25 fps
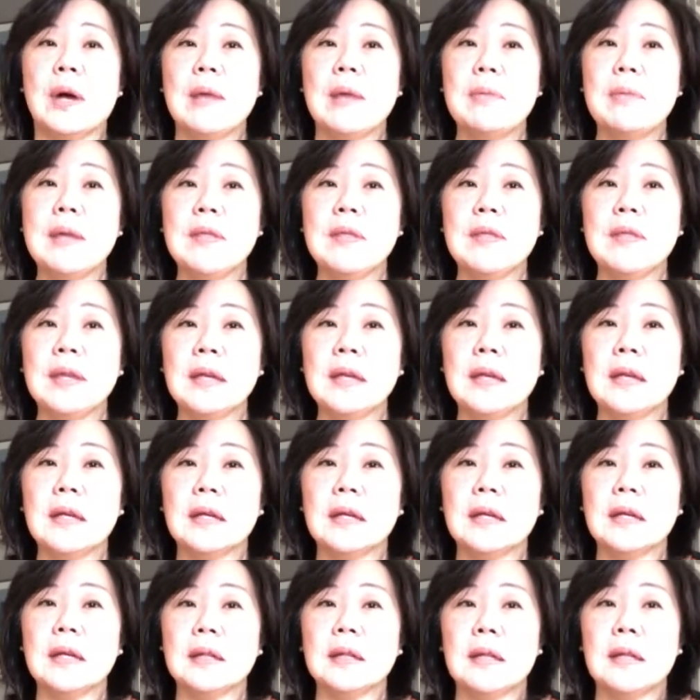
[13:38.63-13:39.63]
I've been
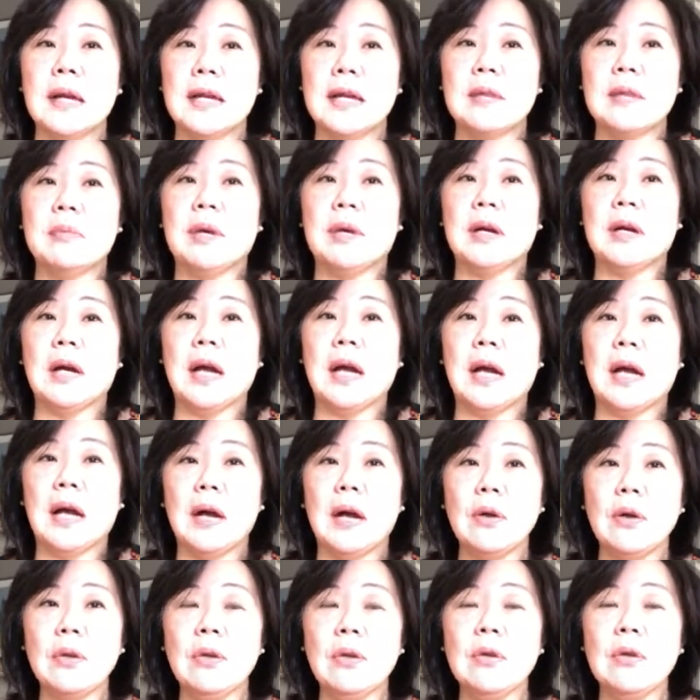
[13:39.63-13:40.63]
thinking a lot about
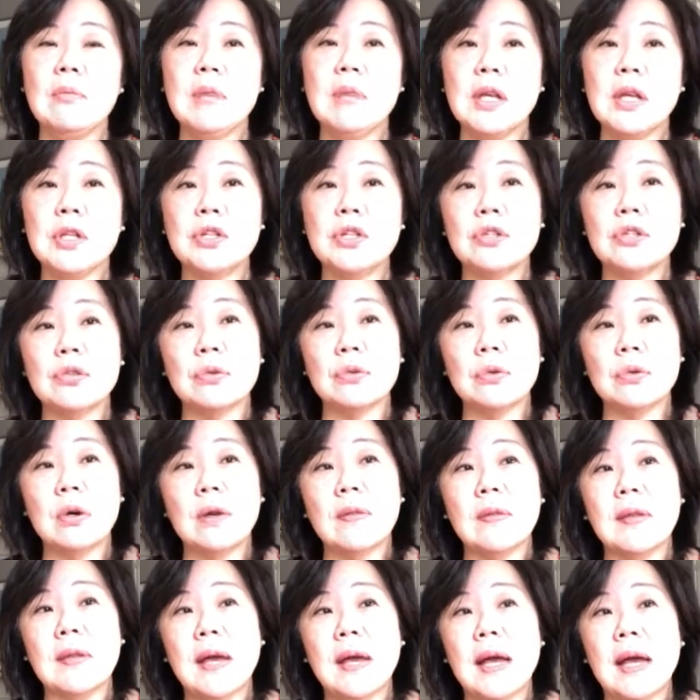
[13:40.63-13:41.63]
how do you make
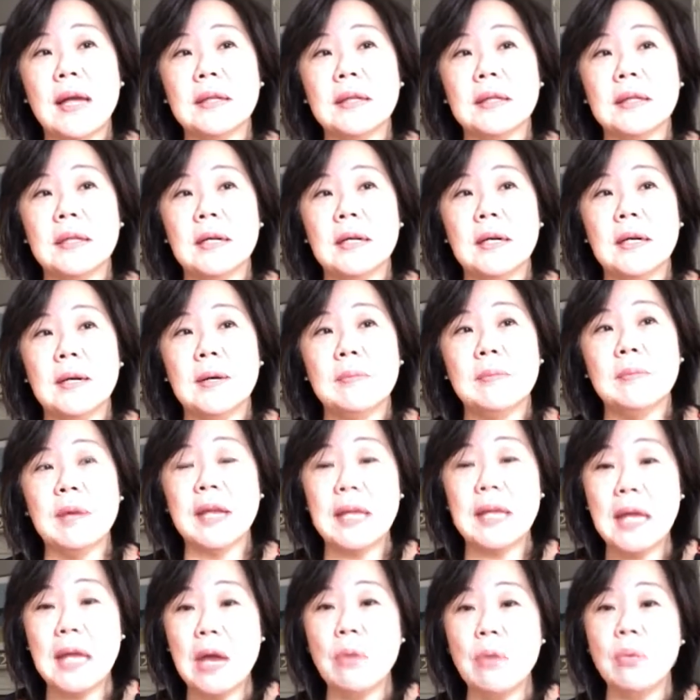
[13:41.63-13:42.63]
sure that,
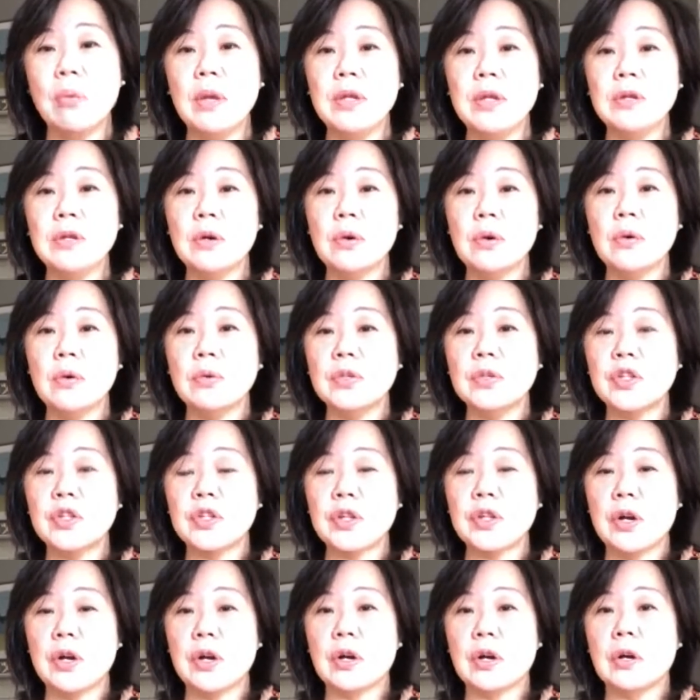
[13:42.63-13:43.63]
again, we don't
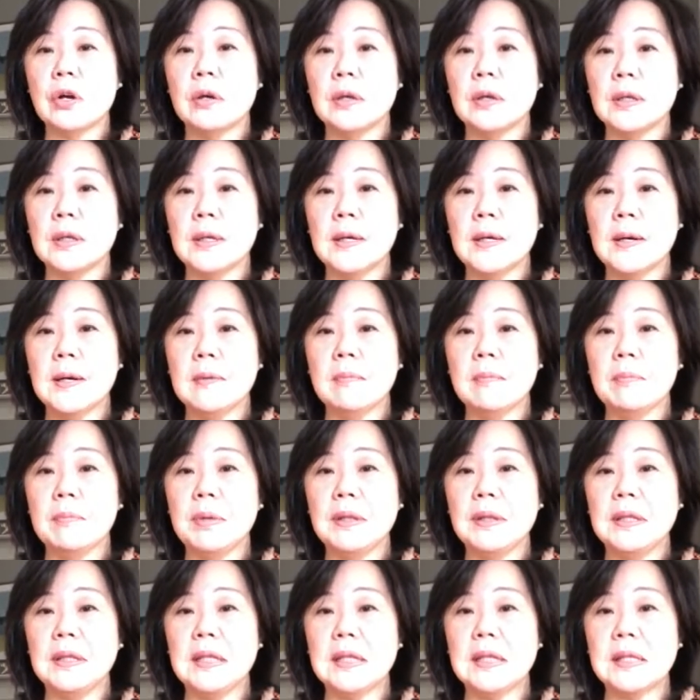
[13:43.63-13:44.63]
start
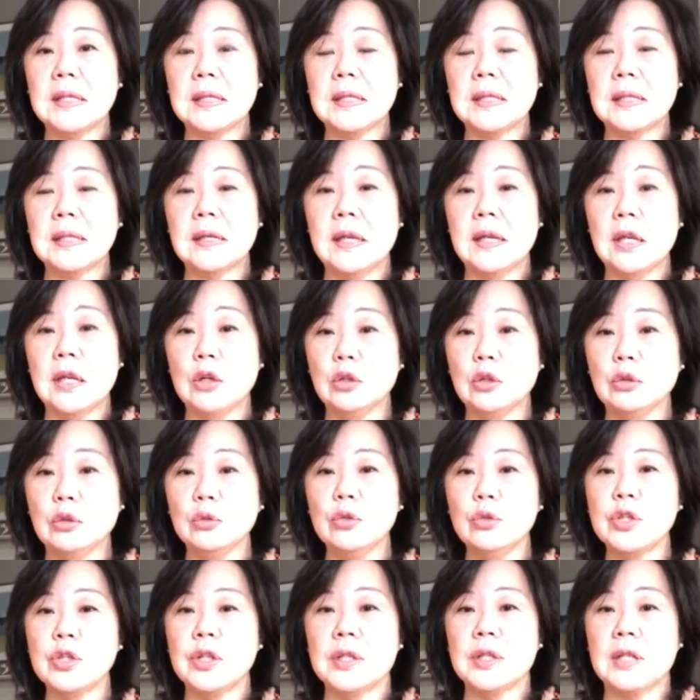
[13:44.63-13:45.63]
put this
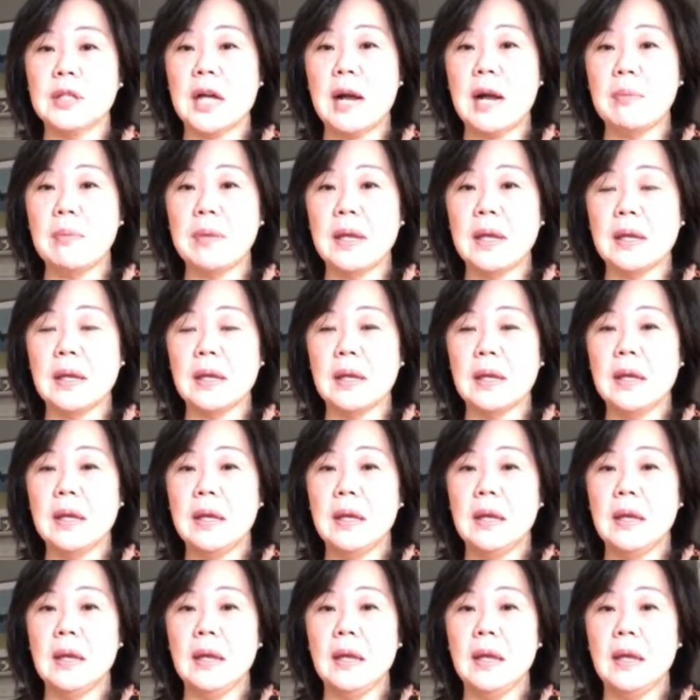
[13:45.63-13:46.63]
inclusion topic
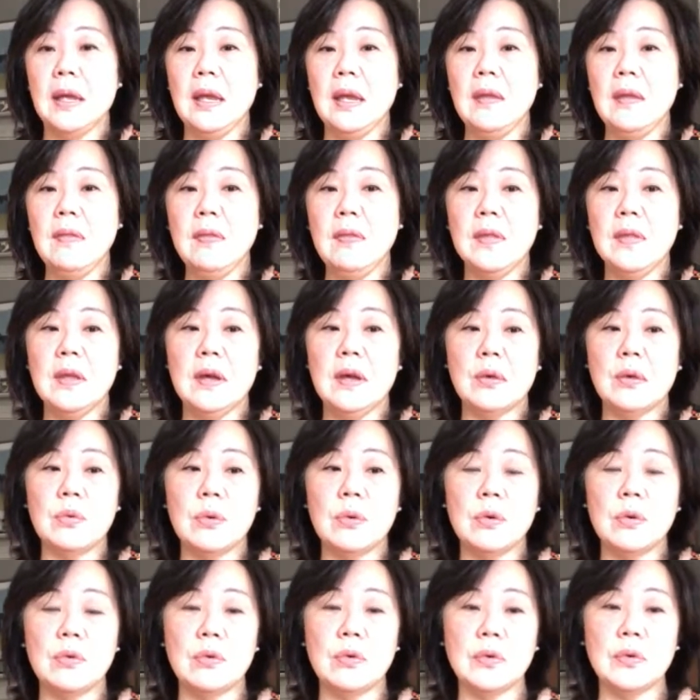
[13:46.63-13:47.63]
in the
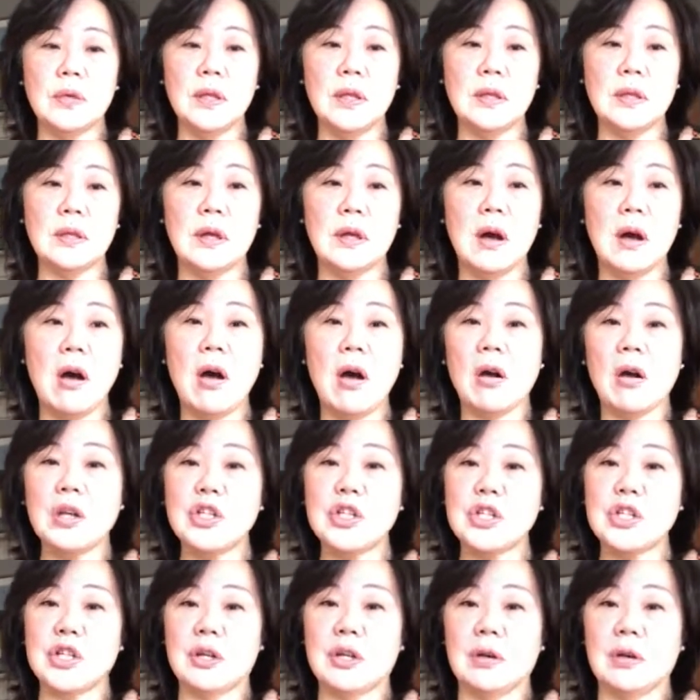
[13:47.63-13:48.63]
quote unquote the hard
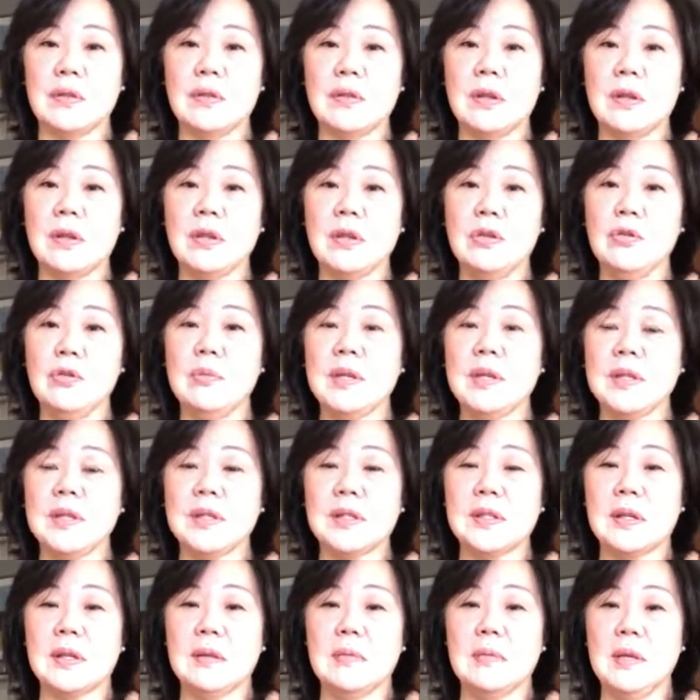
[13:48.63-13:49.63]
share, the
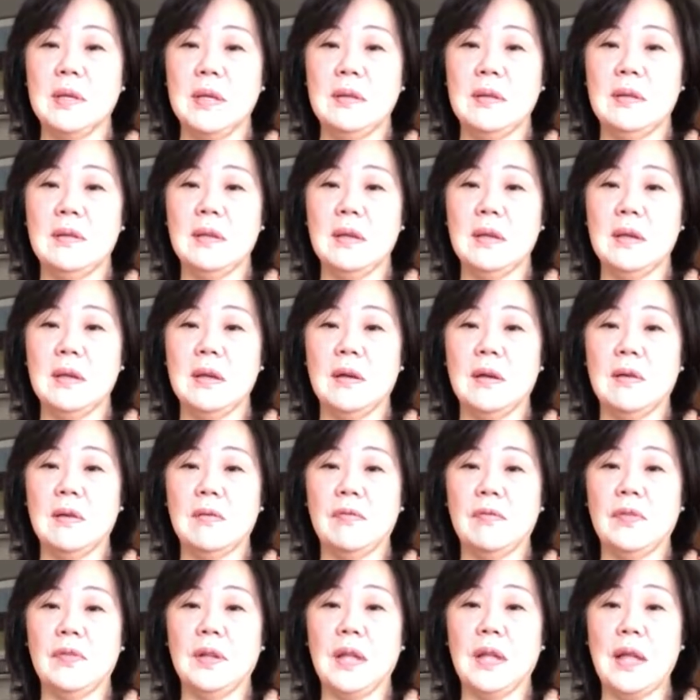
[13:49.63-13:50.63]
humans, the
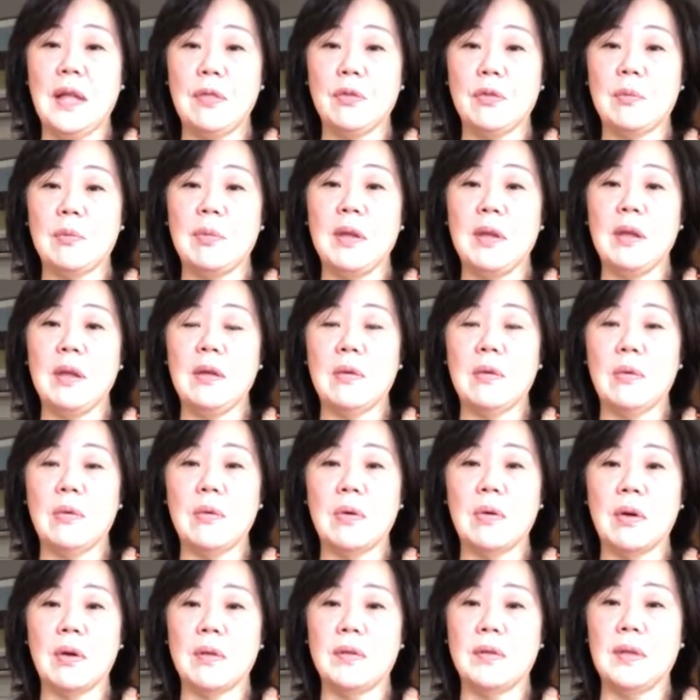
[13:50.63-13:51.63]
philanthropy
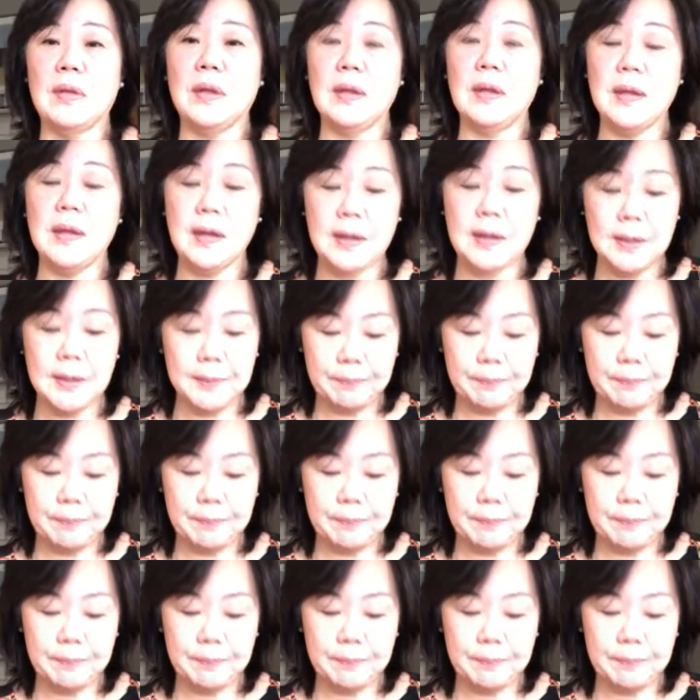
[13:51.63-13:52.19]
or the